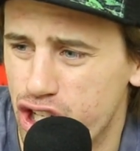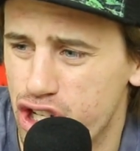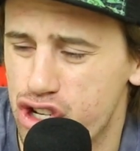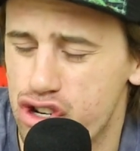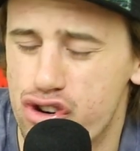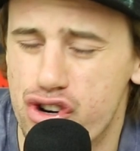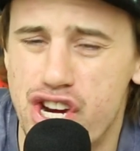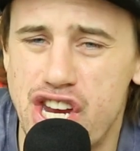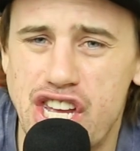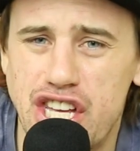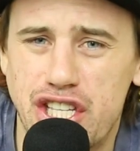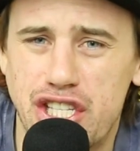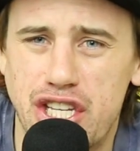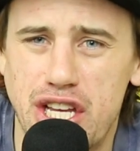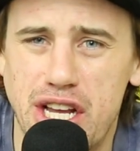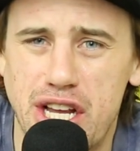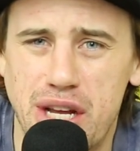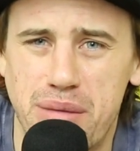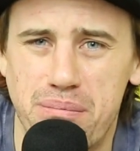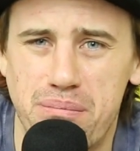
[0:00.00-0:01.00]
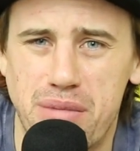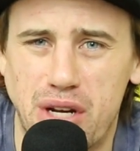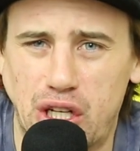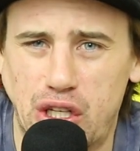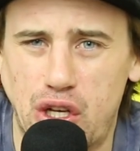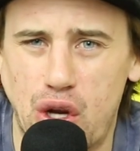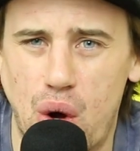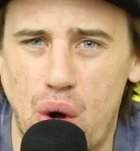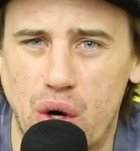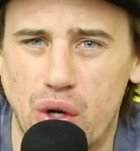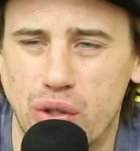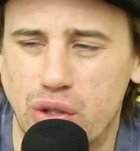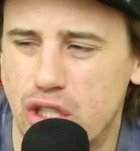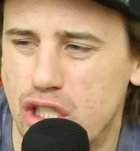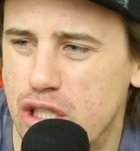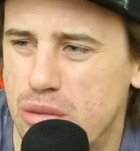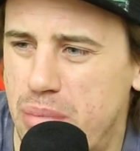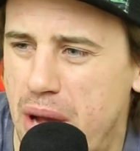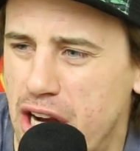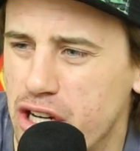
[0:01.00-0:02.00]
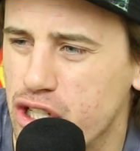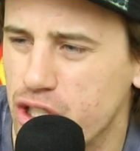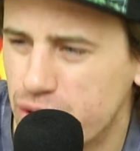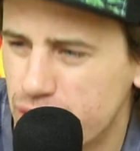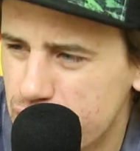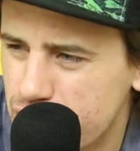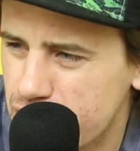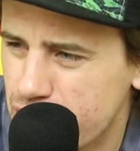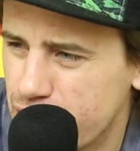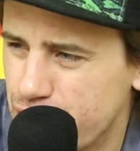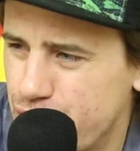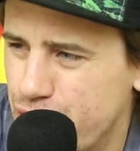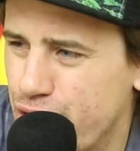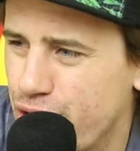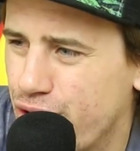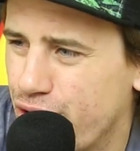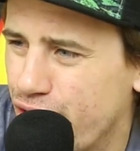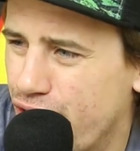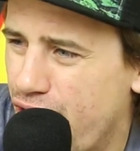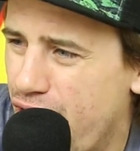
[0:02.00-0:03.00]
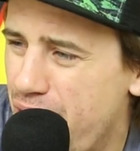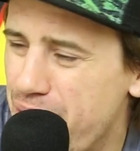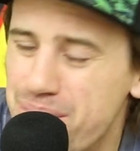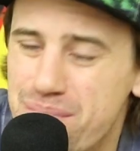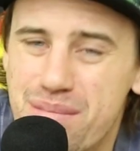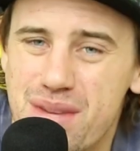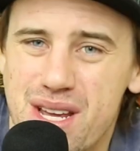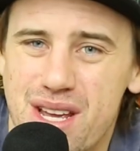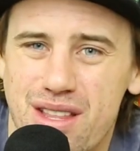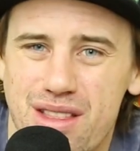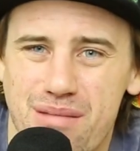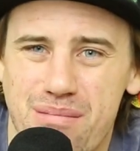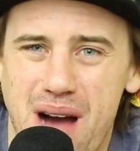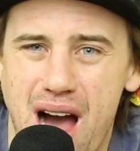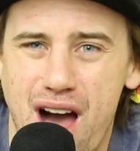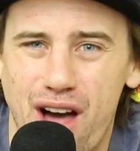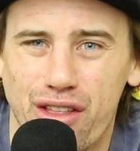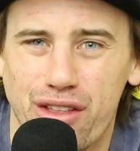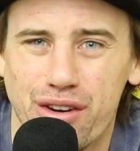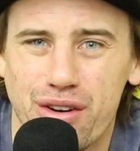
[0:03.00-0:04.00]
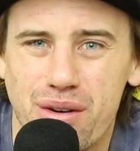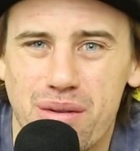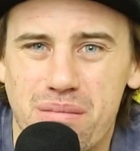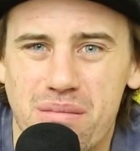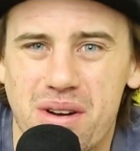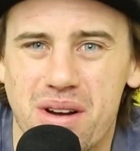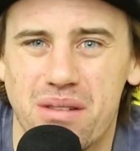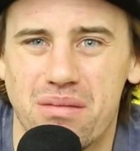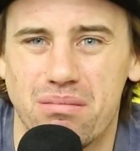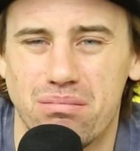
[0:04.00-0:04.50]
greasy McDonald's specials because you're gonna hum me in the bathroom.